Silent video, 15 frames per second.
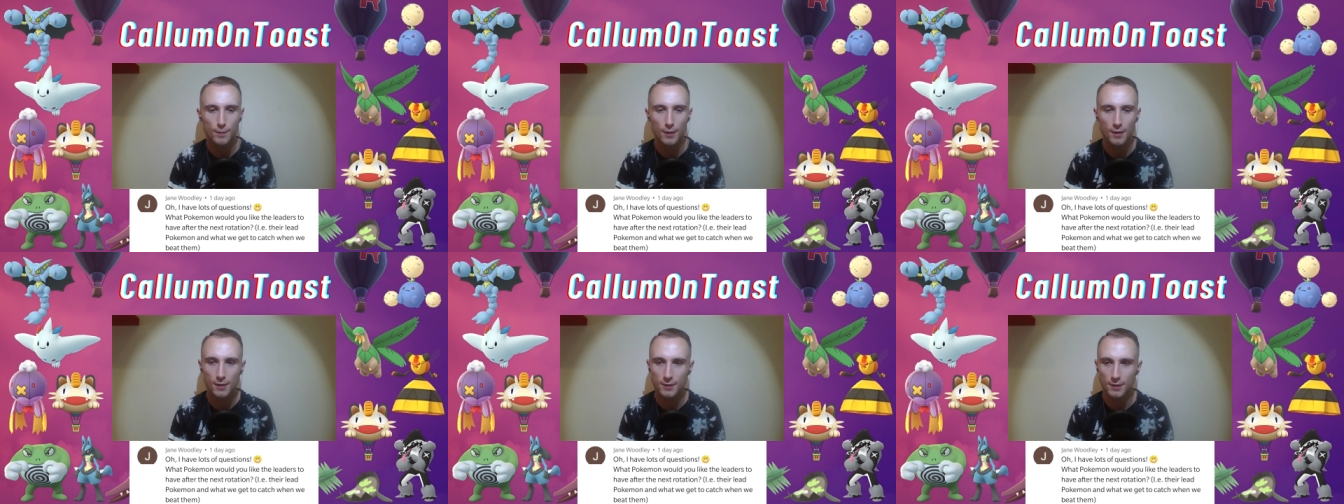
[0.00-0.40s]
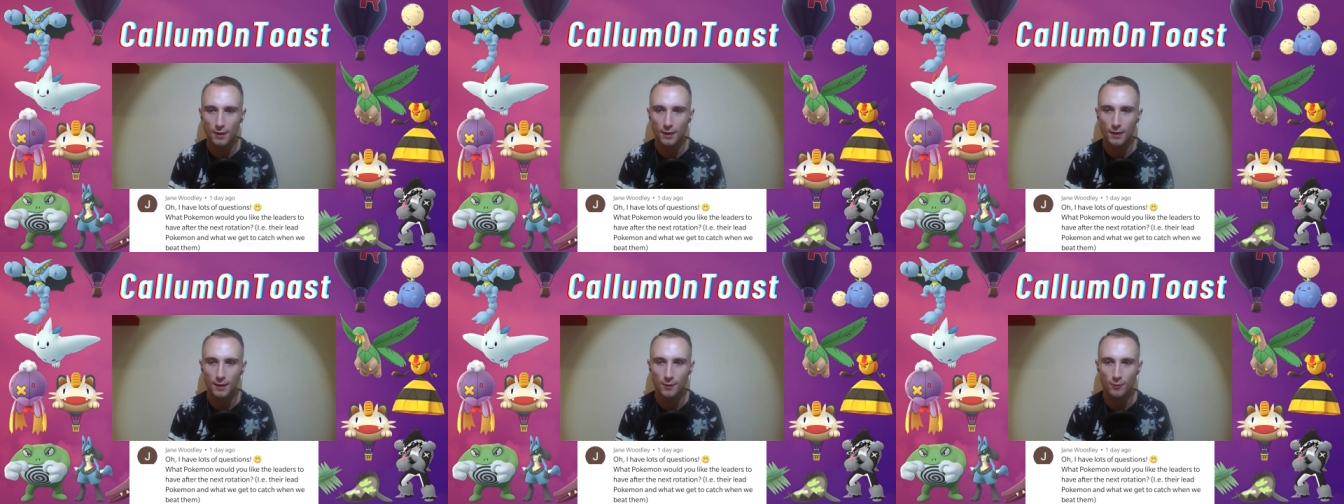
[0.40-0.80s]
because
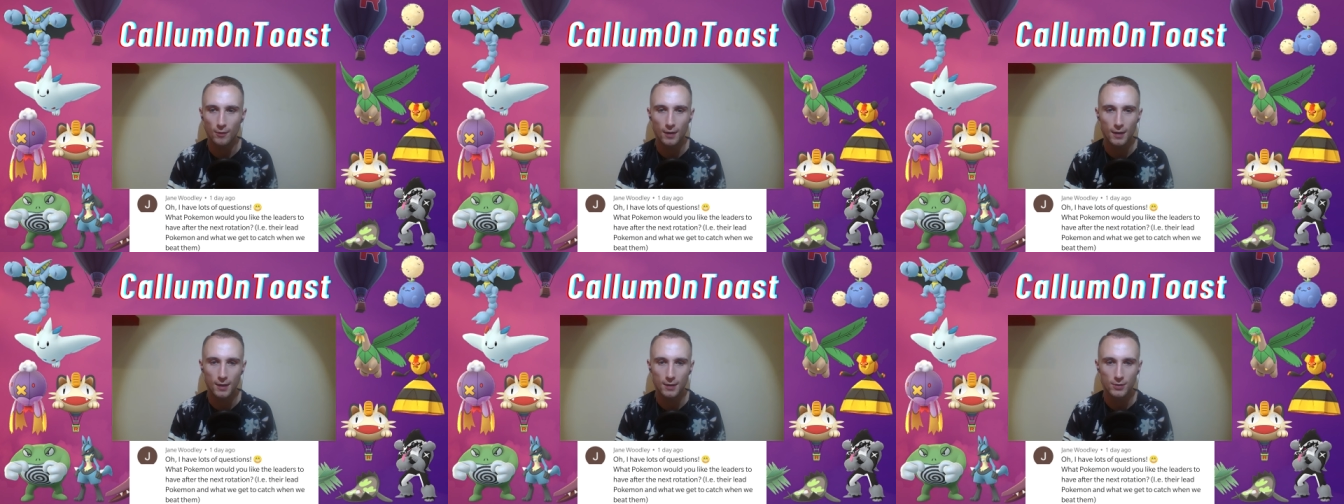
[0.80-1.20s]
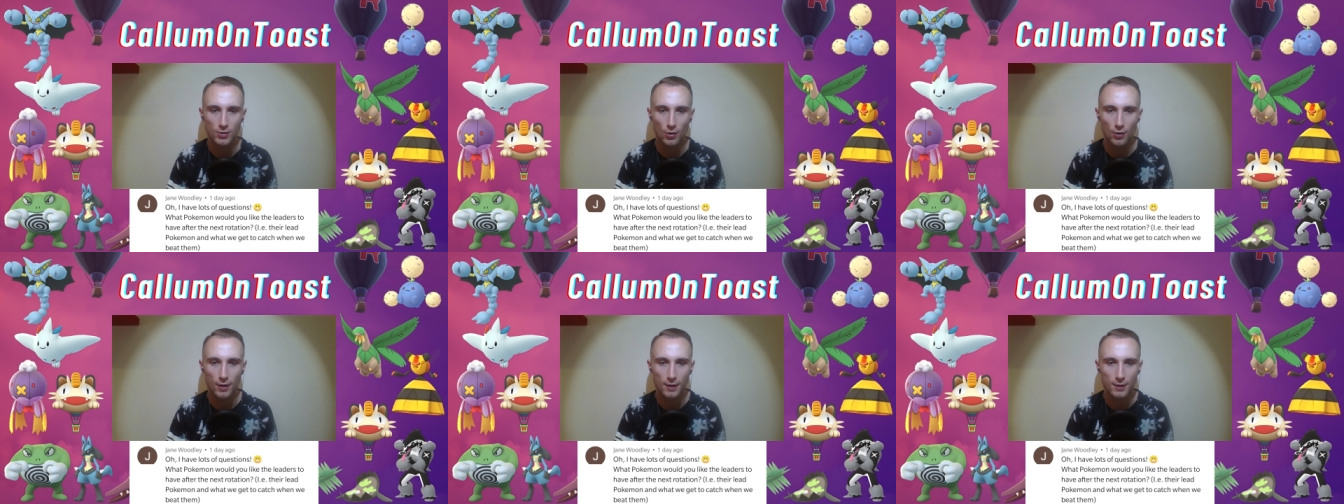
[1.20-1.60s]
I really
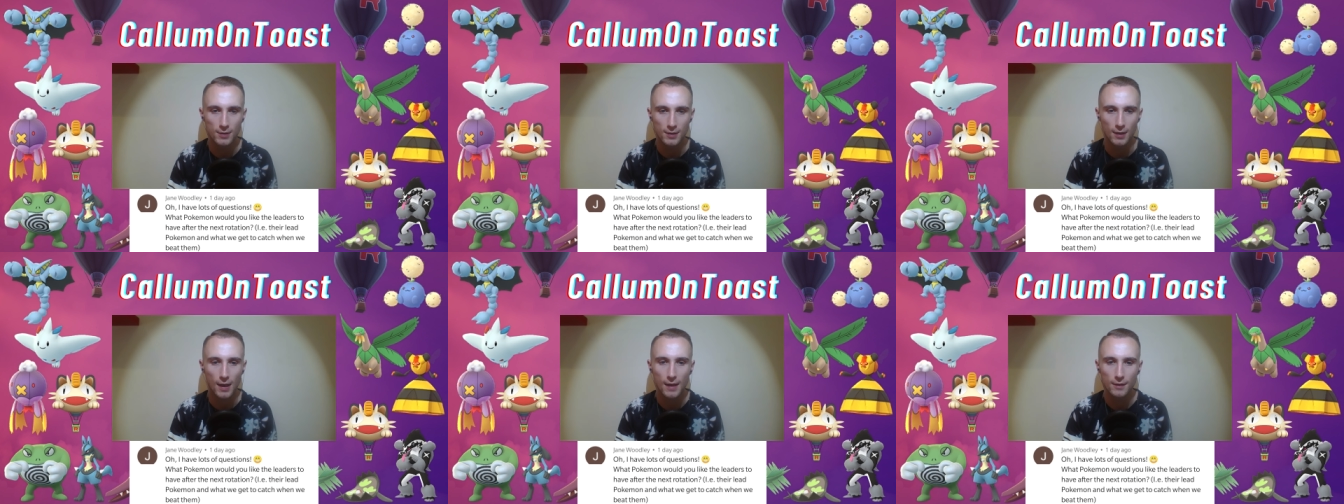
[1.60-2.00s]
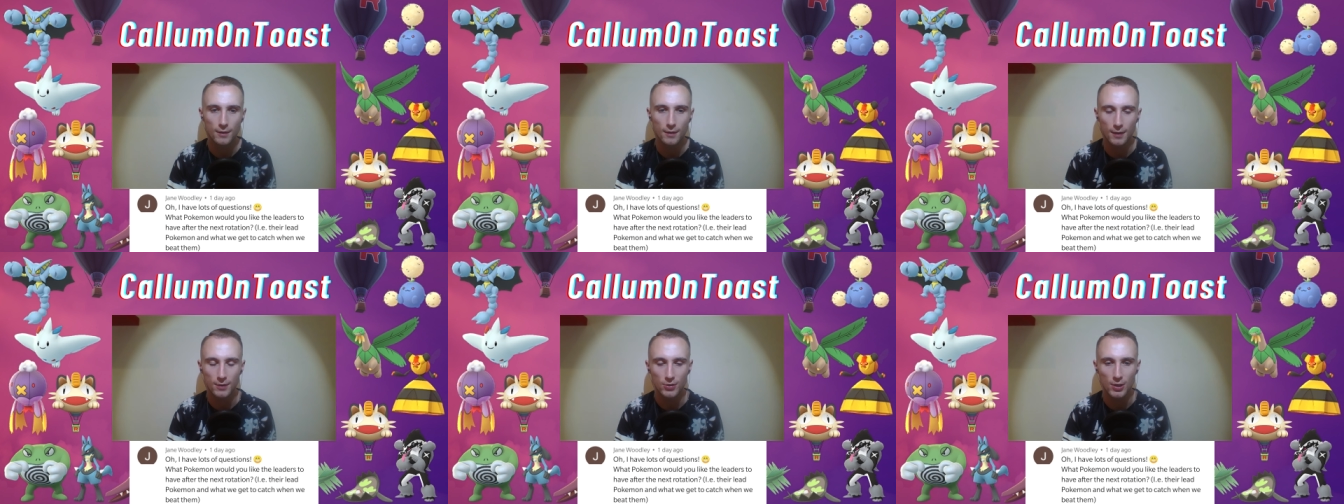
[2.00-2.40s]
enjoy using
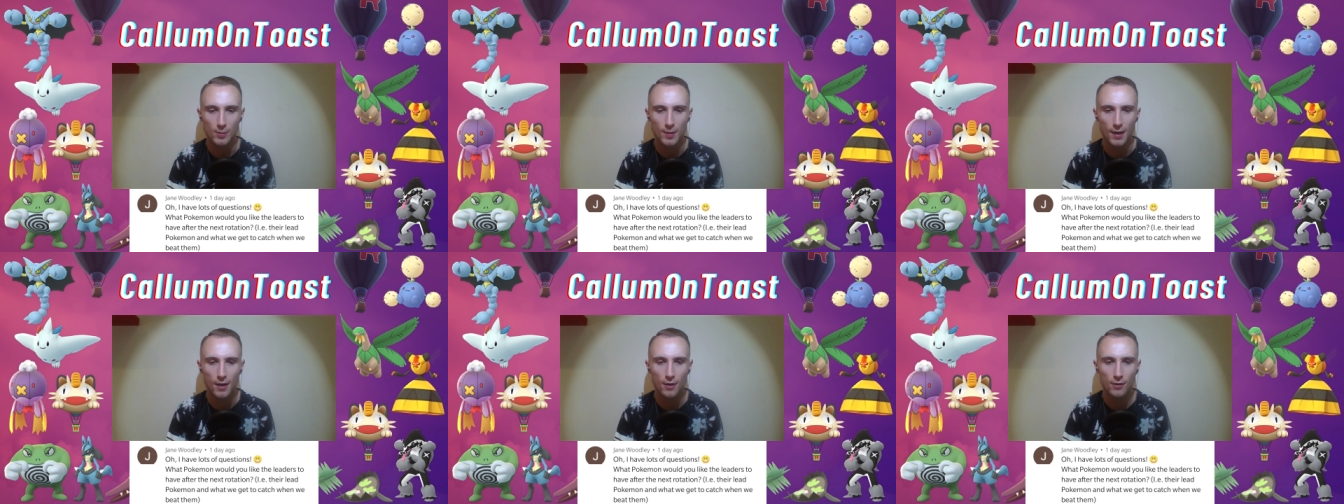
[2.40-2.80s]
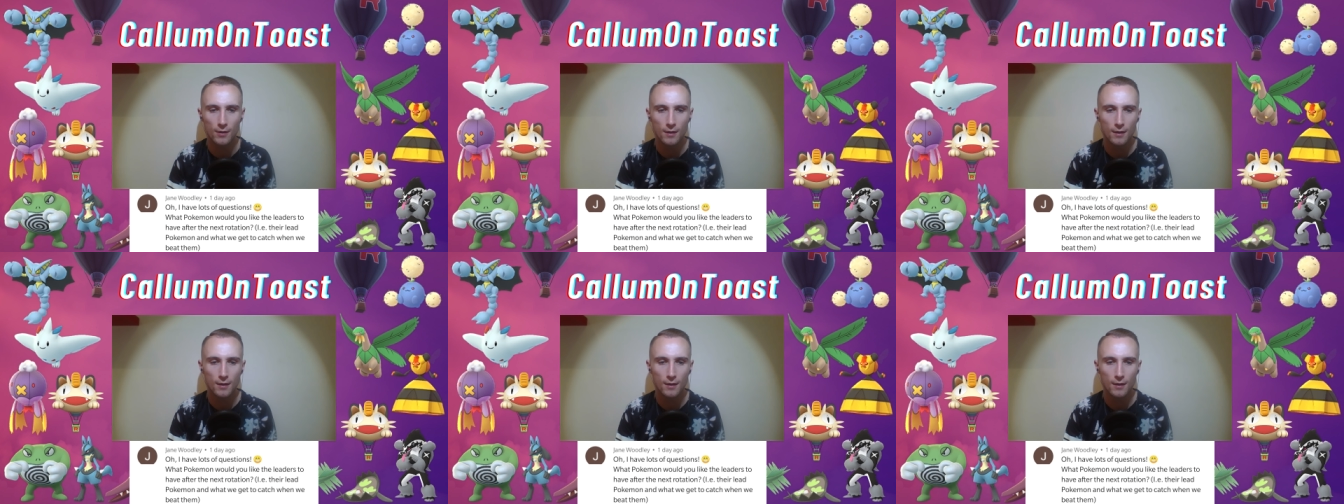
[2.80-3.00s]
Lantern in GBL.